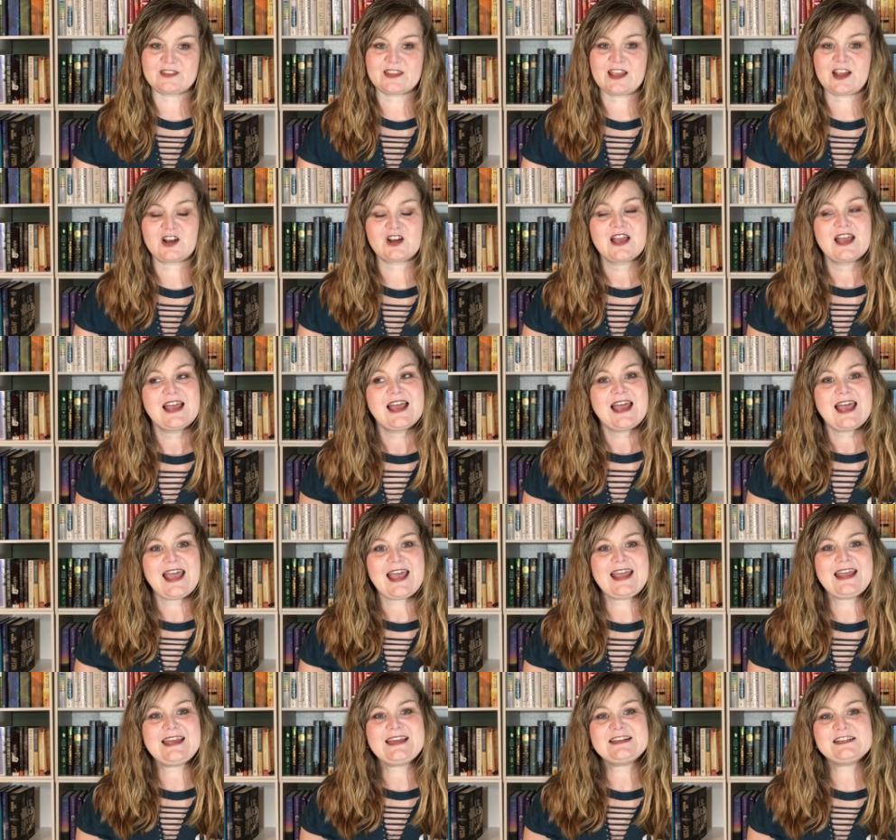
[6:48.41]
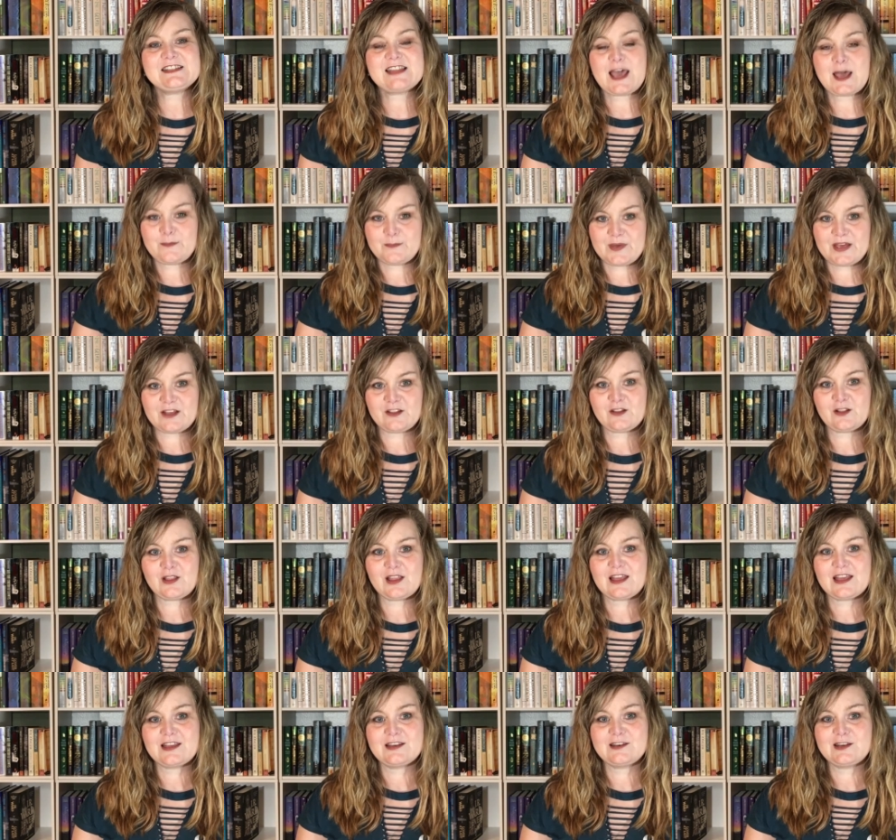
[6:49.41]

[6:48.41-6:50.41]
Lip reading: there. And that bell